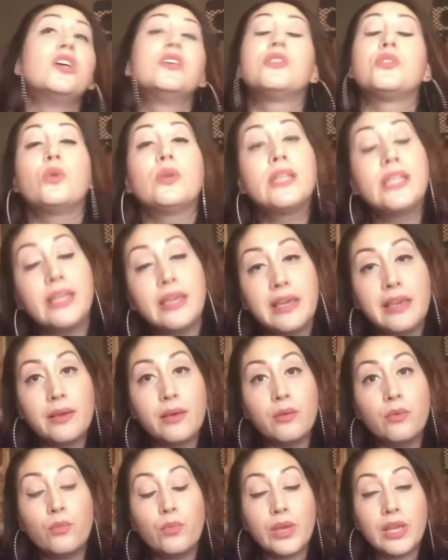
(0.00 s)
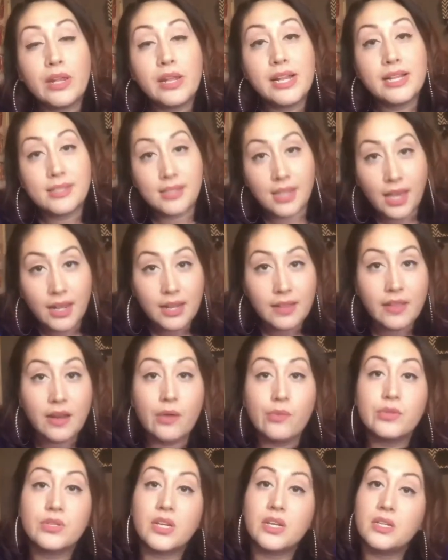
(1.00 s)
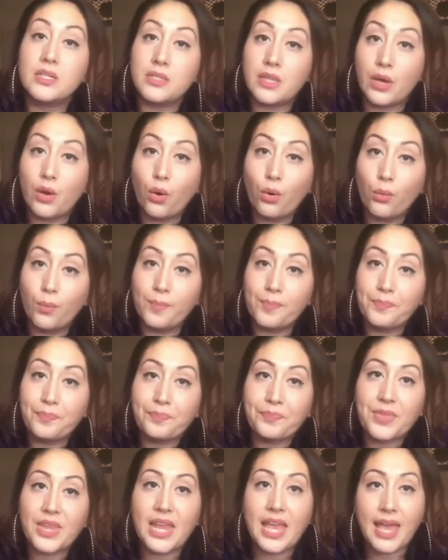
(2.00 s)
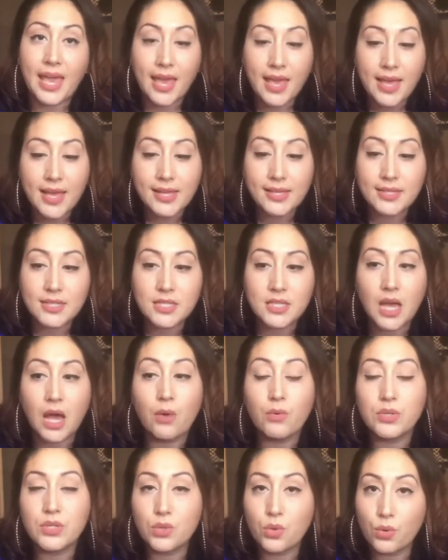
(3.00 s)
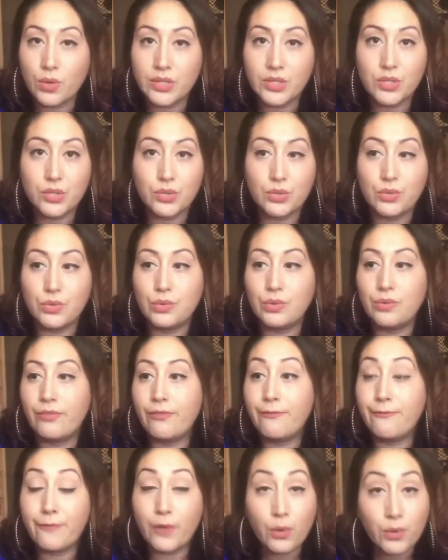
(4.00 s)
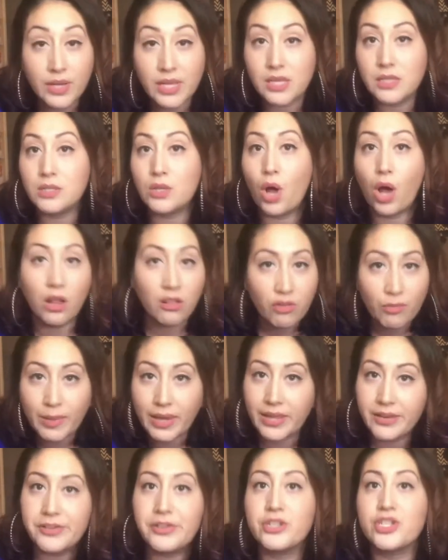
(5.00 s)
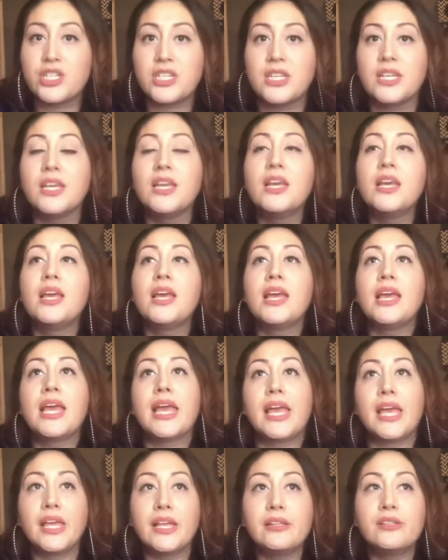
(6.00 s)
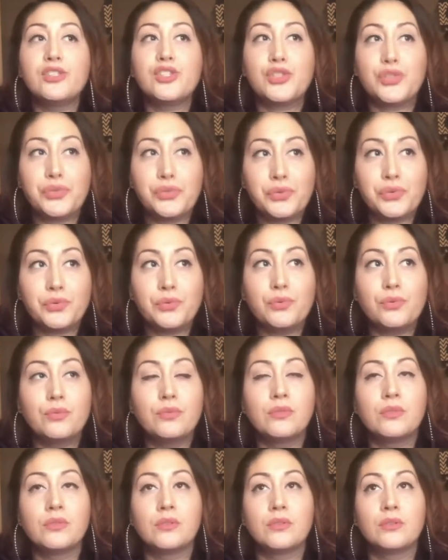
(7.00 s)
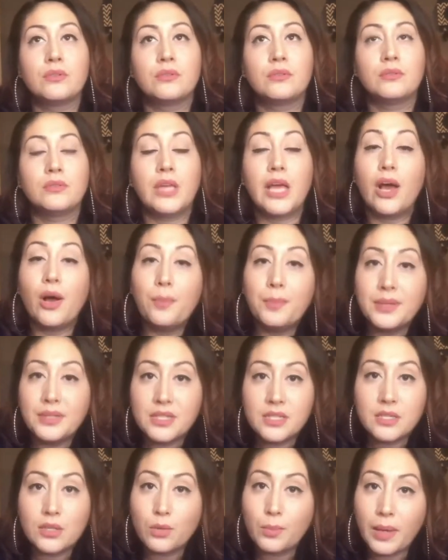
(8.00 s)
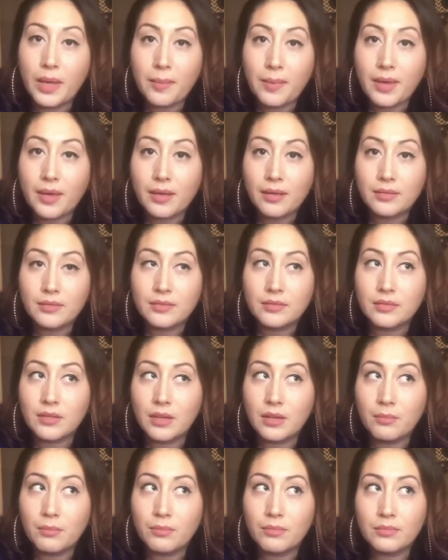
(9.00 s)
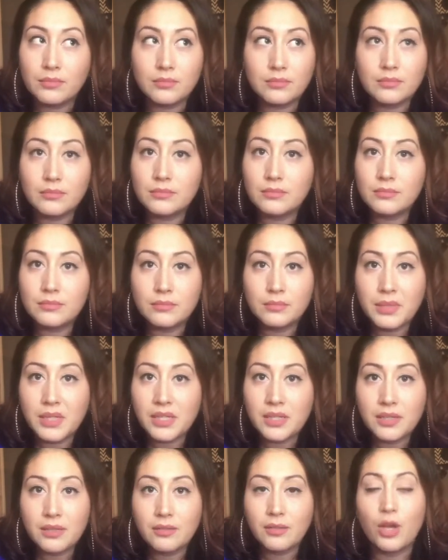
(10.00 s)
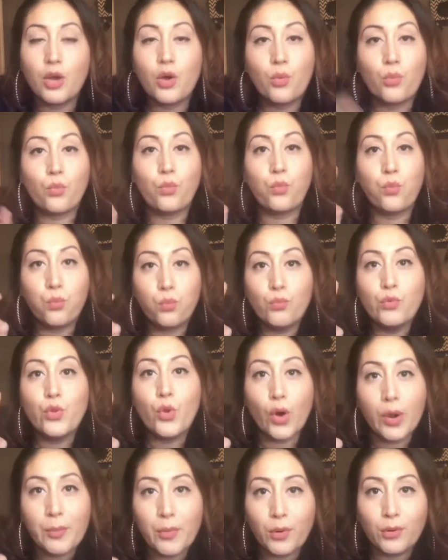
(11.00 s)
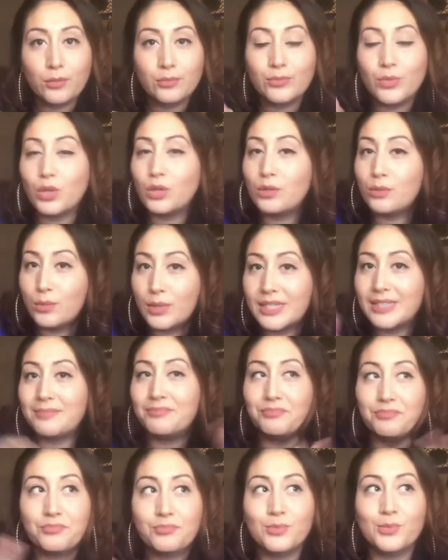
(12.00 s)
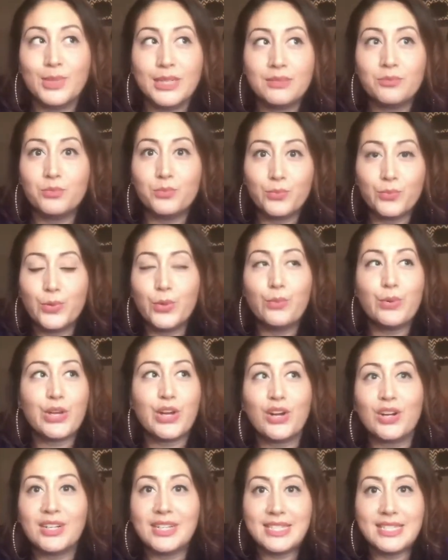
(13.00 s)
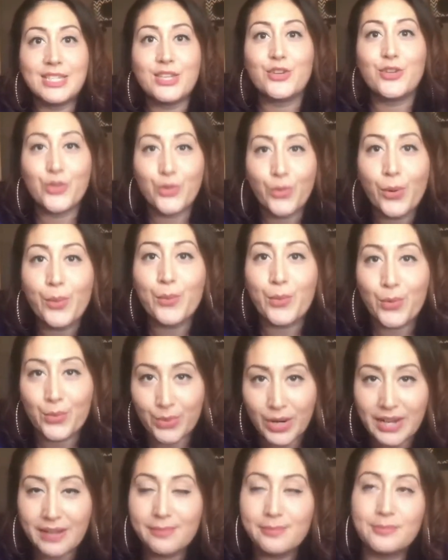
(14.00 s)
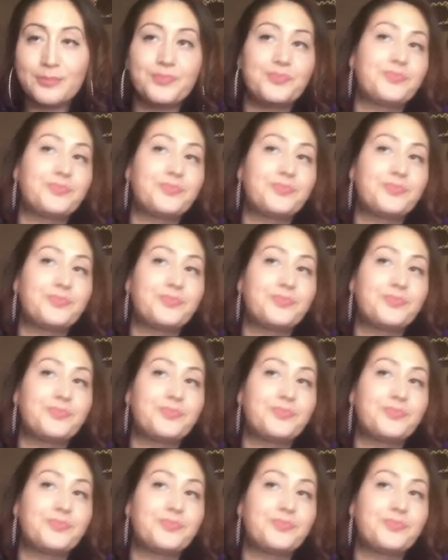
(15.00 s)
So we decided that I was going to stay home, and I was going to focus all of my energy into helping this little baby be normal, or what we all consider normal, right?